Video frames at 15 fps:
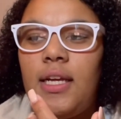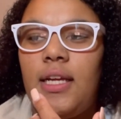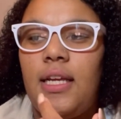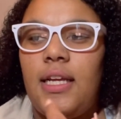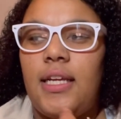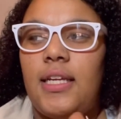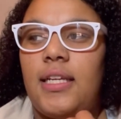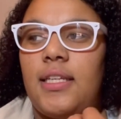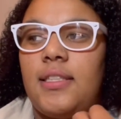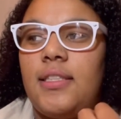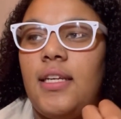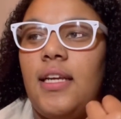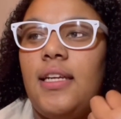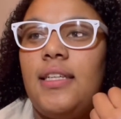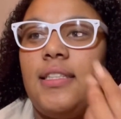is
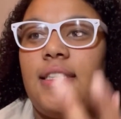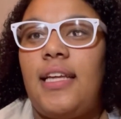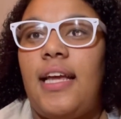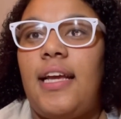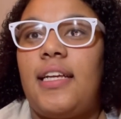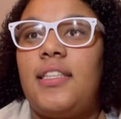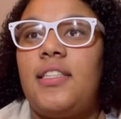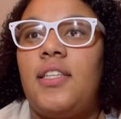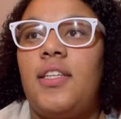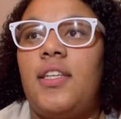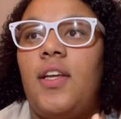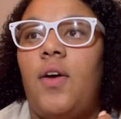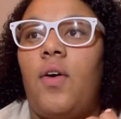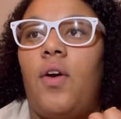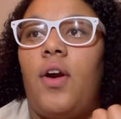sex
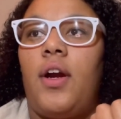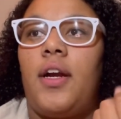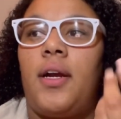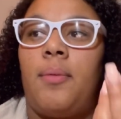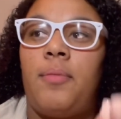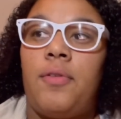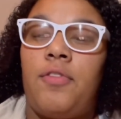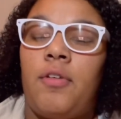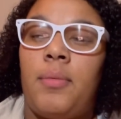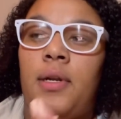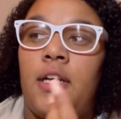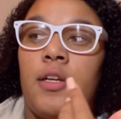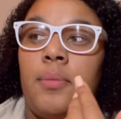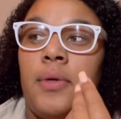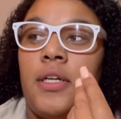or comfort from
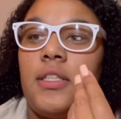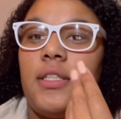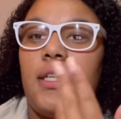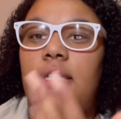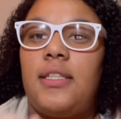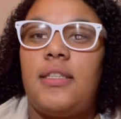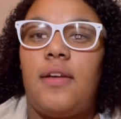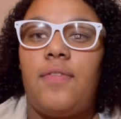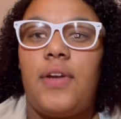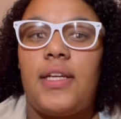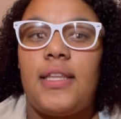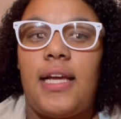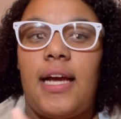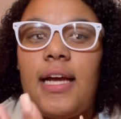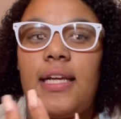another person and stuff like
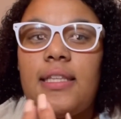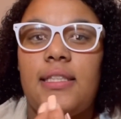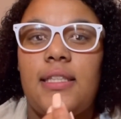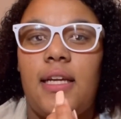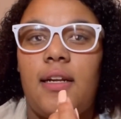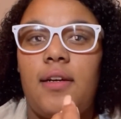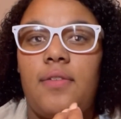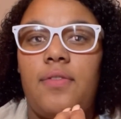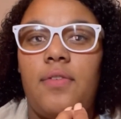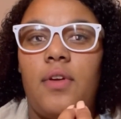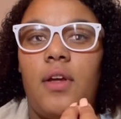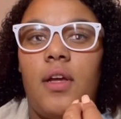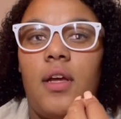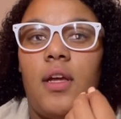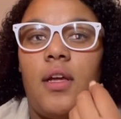that, instead of
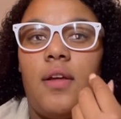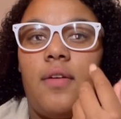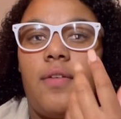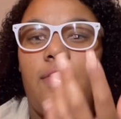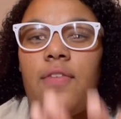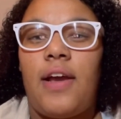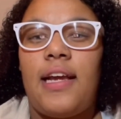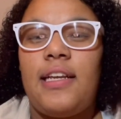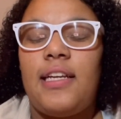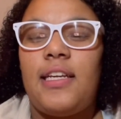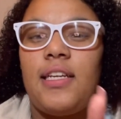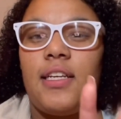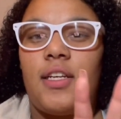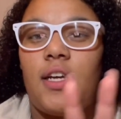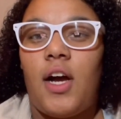
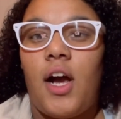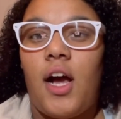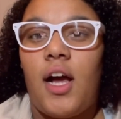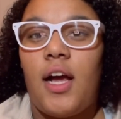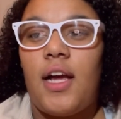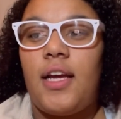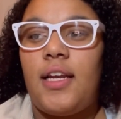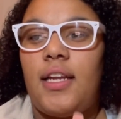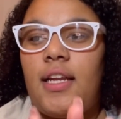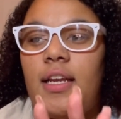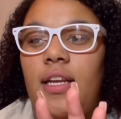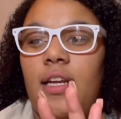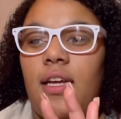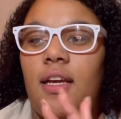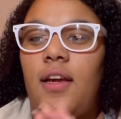finding God
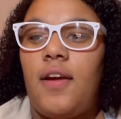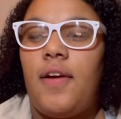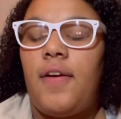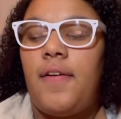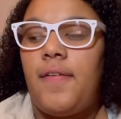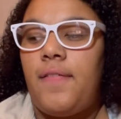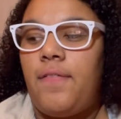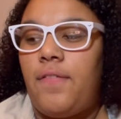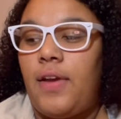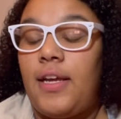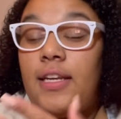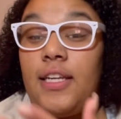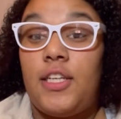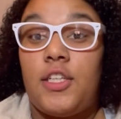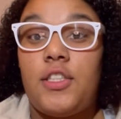and
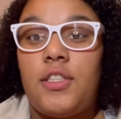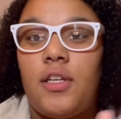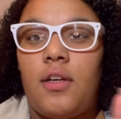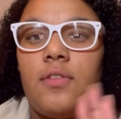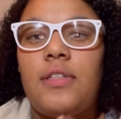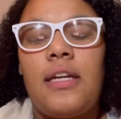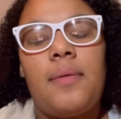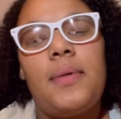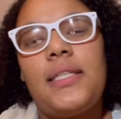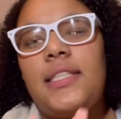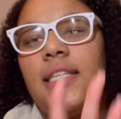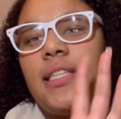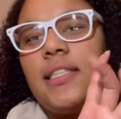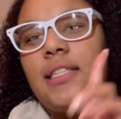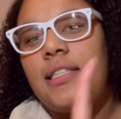finding yourselves. And I'm not
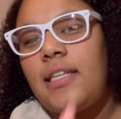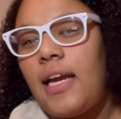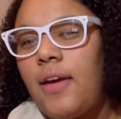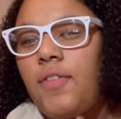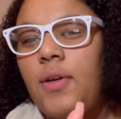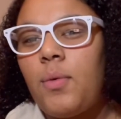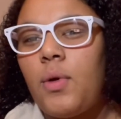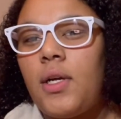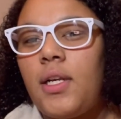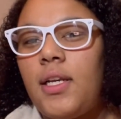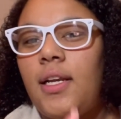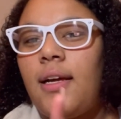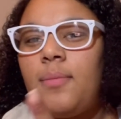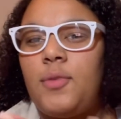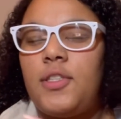saying this is
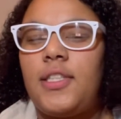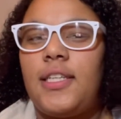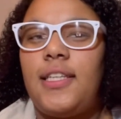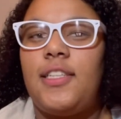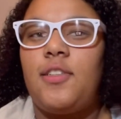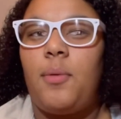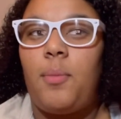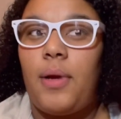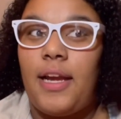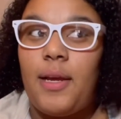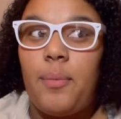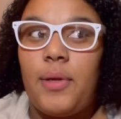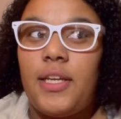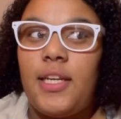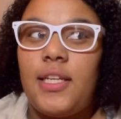everyone, I'm just saying these are my
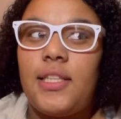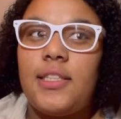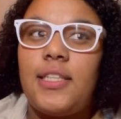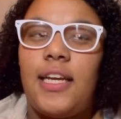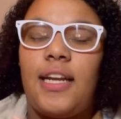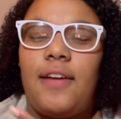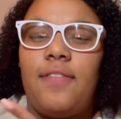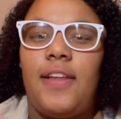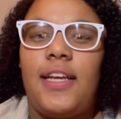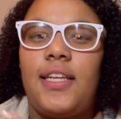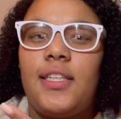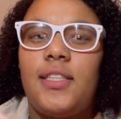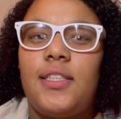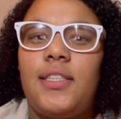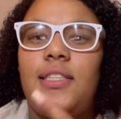opinions, and I've
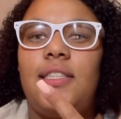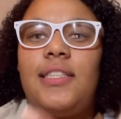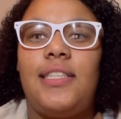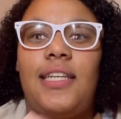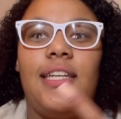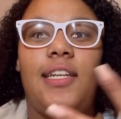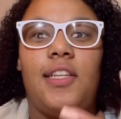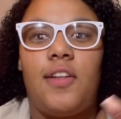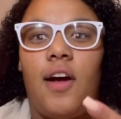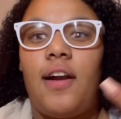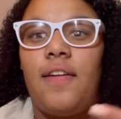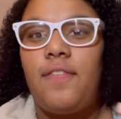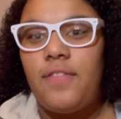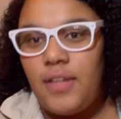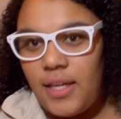like seen a lot
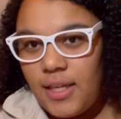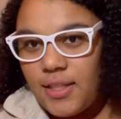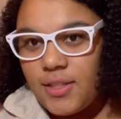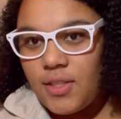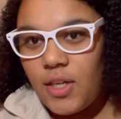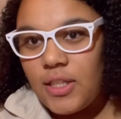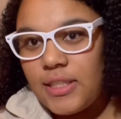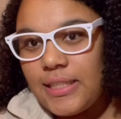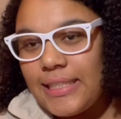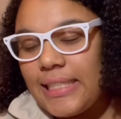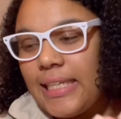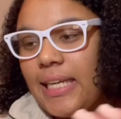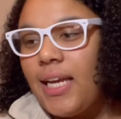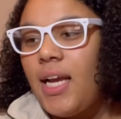of things, honestly.